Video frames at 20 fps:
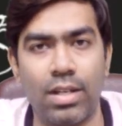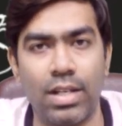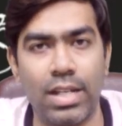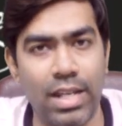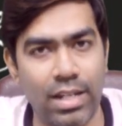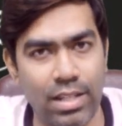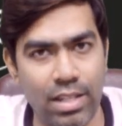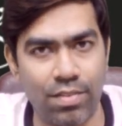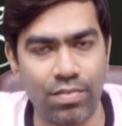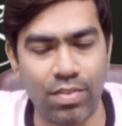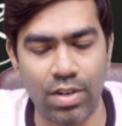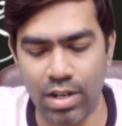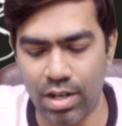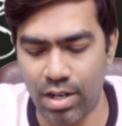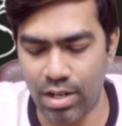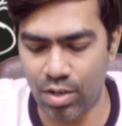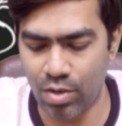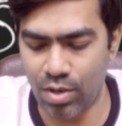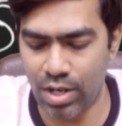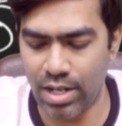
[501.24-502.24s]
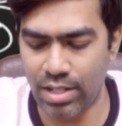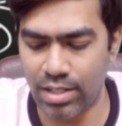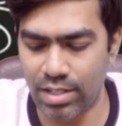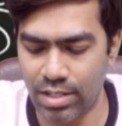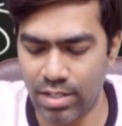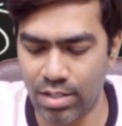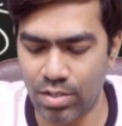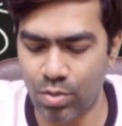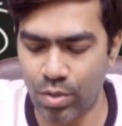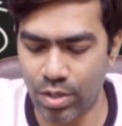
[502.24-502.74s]
near the efferent arteriole and
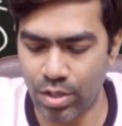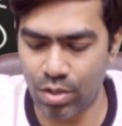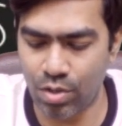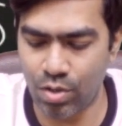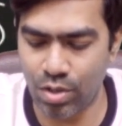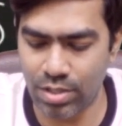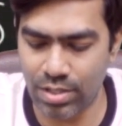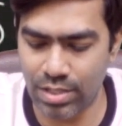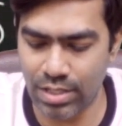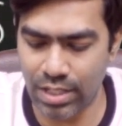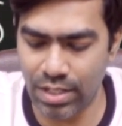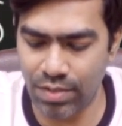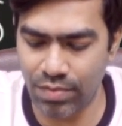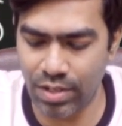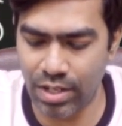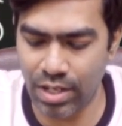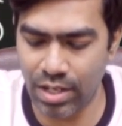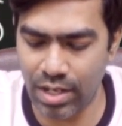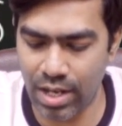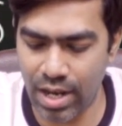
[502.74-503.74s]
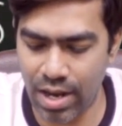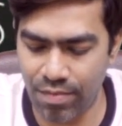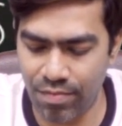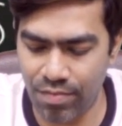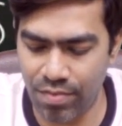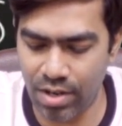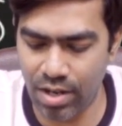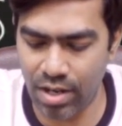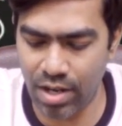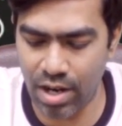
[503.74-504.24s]
this is going to cause significant
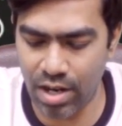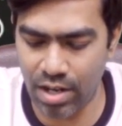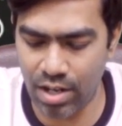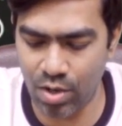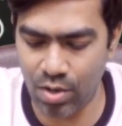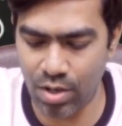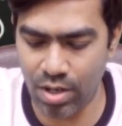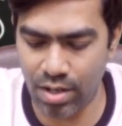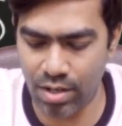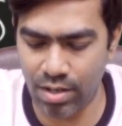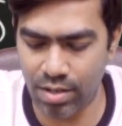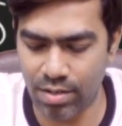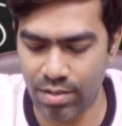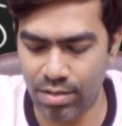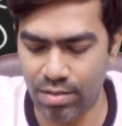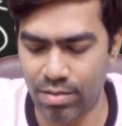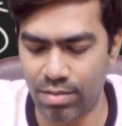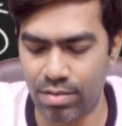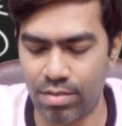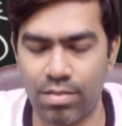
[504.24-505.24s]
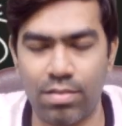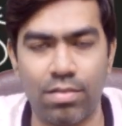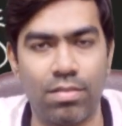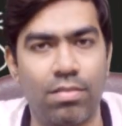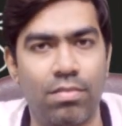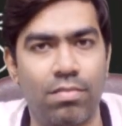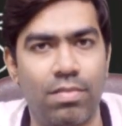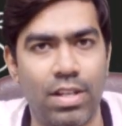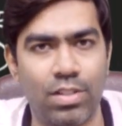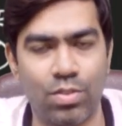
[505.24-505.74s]
efferent arteriolar
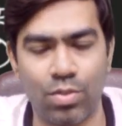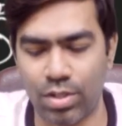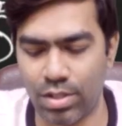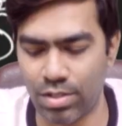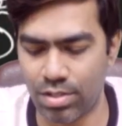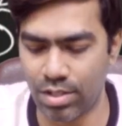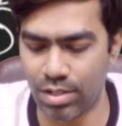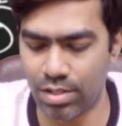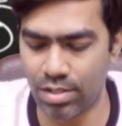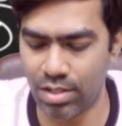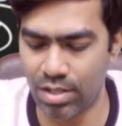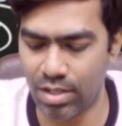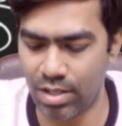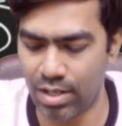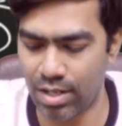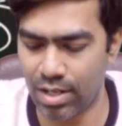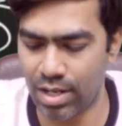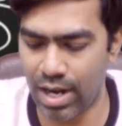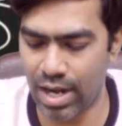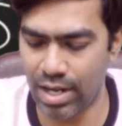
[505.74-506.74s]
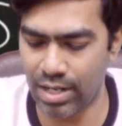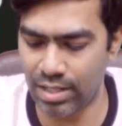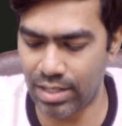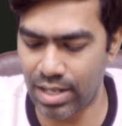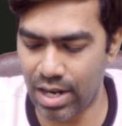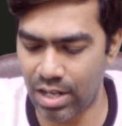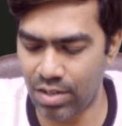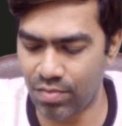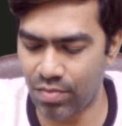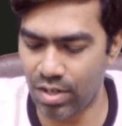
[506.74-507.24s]
vasoconstriction and
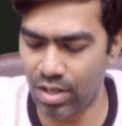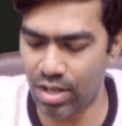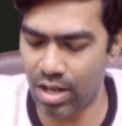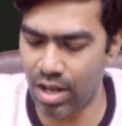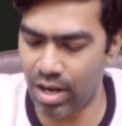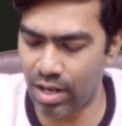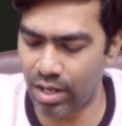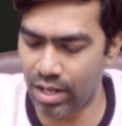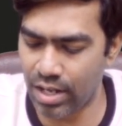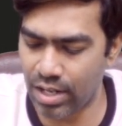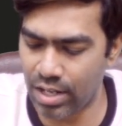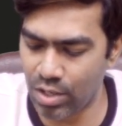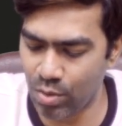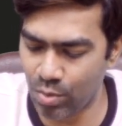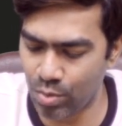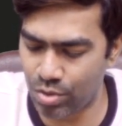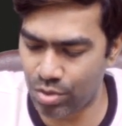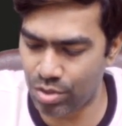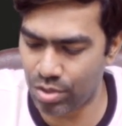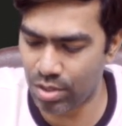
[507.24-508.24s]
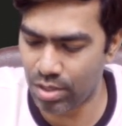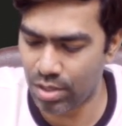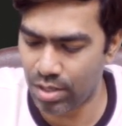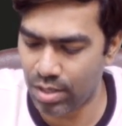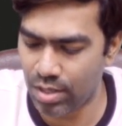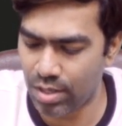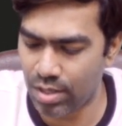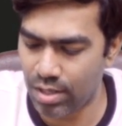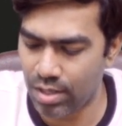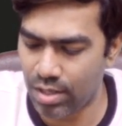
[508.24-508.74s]
that will reduce
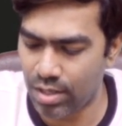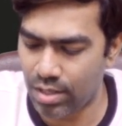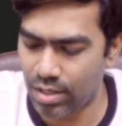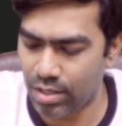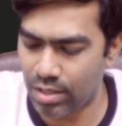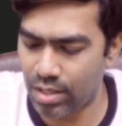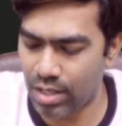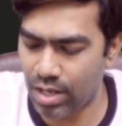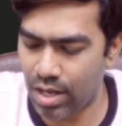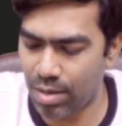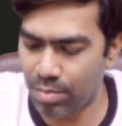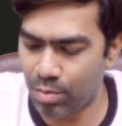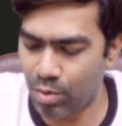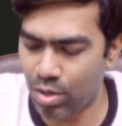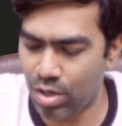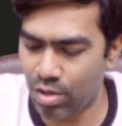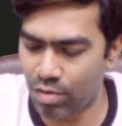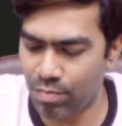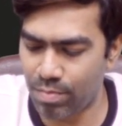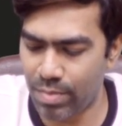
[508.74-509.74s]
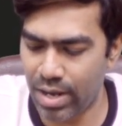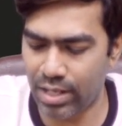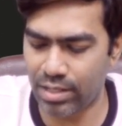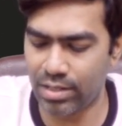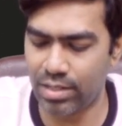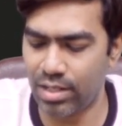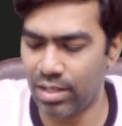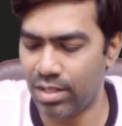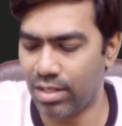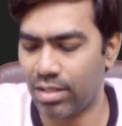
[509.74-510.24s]
the amount of
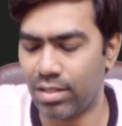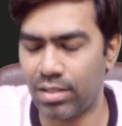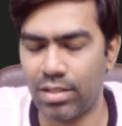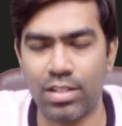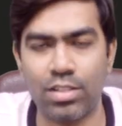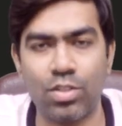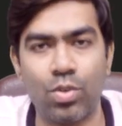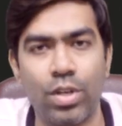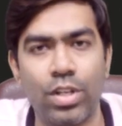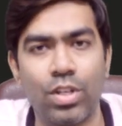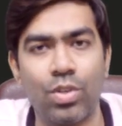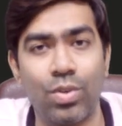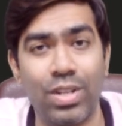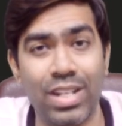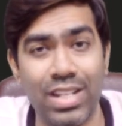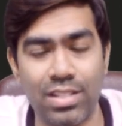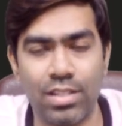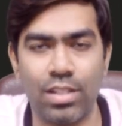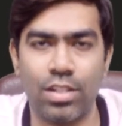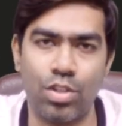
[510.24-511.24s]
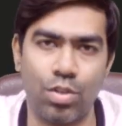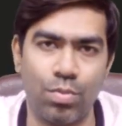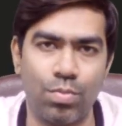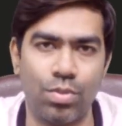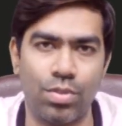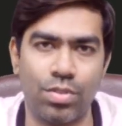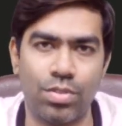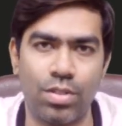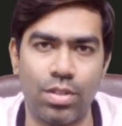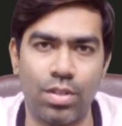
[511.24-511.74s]
MAG3 that's going to reach the
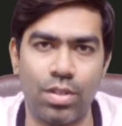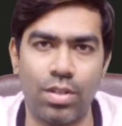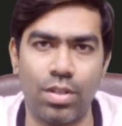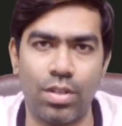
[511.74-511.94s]
tubules.